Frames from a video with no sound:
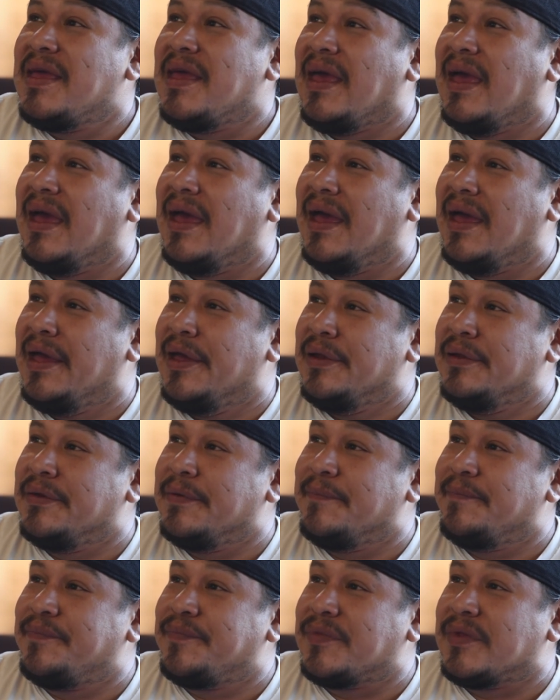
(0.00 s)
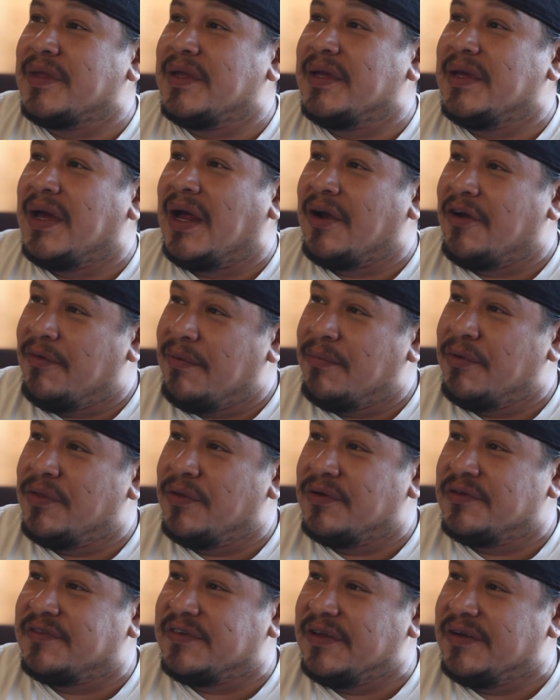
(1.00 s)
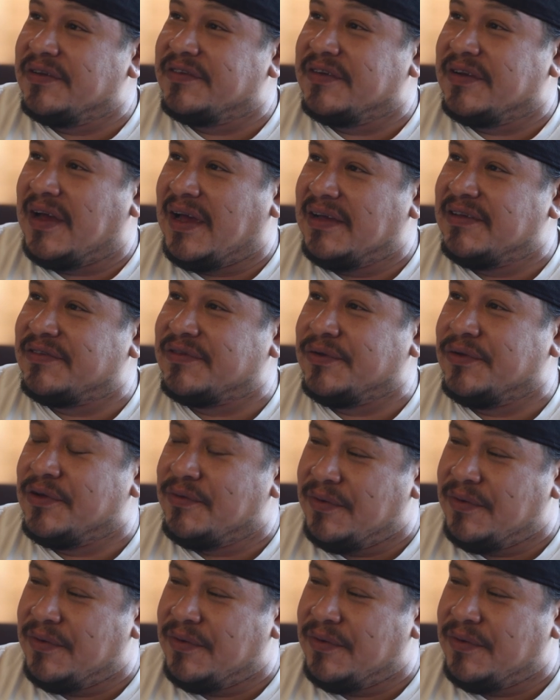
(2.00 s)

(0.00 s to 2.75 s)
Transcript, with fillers: And I remember those years in high school.